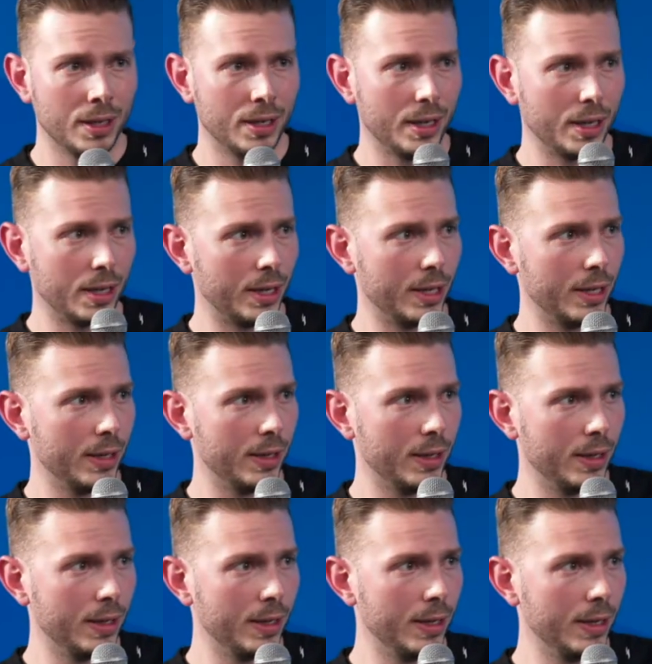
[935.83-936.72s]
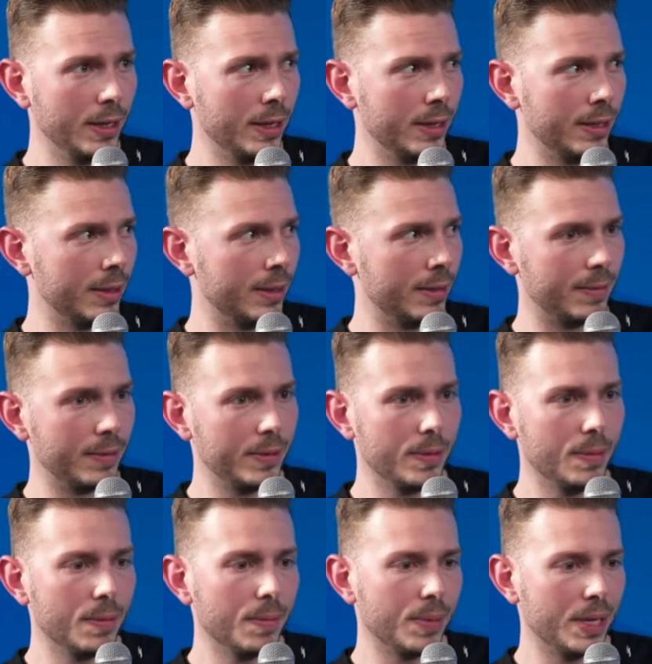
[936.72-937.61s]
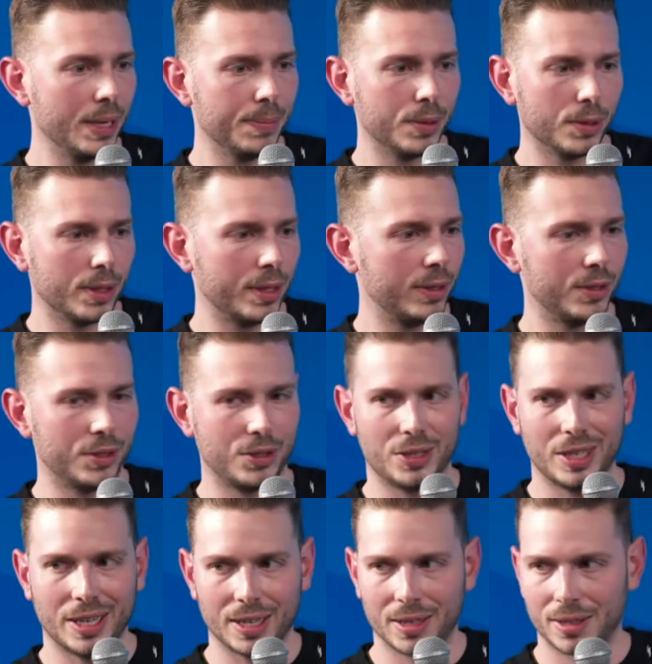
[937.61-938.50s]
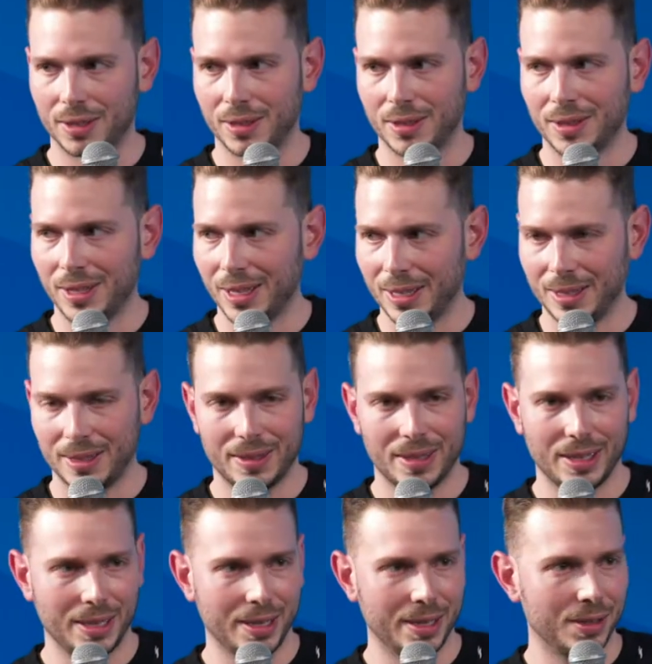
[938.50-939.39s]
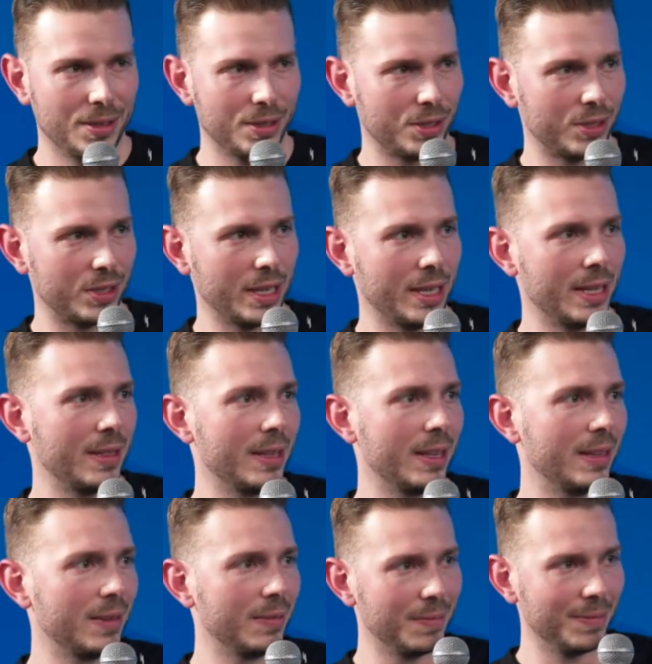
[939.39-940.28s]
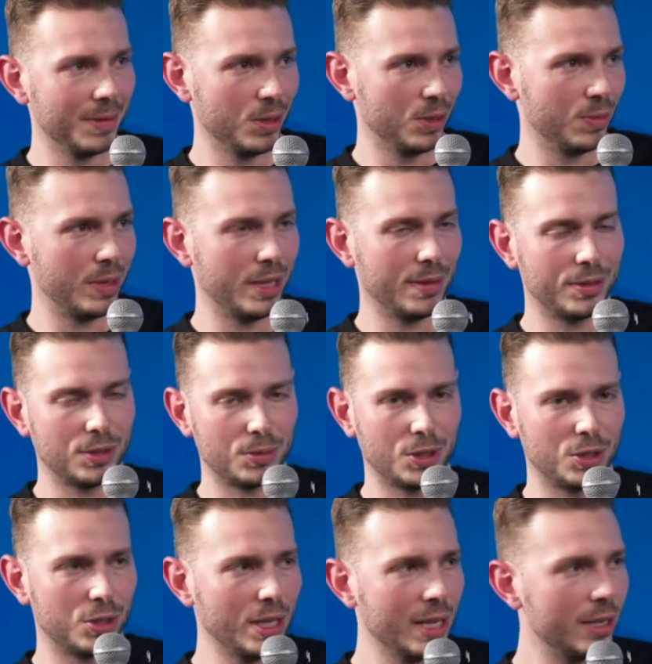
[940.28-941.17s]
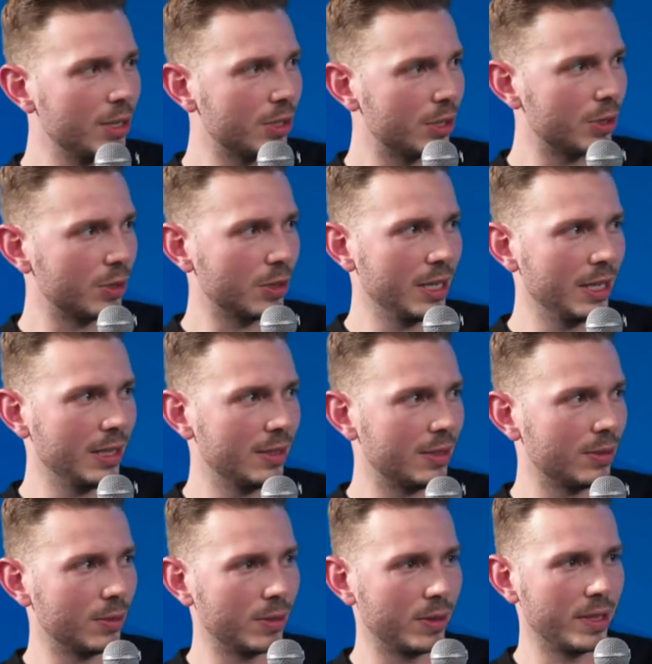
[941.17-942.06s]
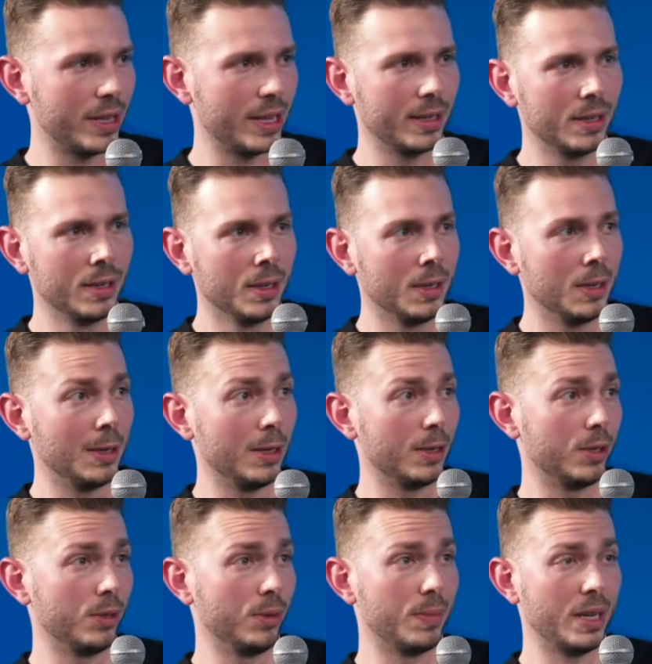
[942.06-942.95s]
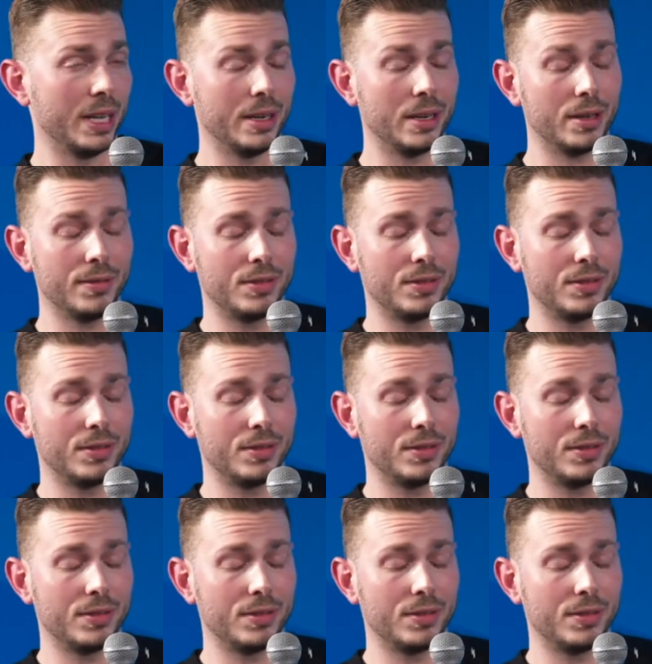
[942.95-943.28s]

Uh, and people understand. They, they understand that you may have switched industries or that you may not have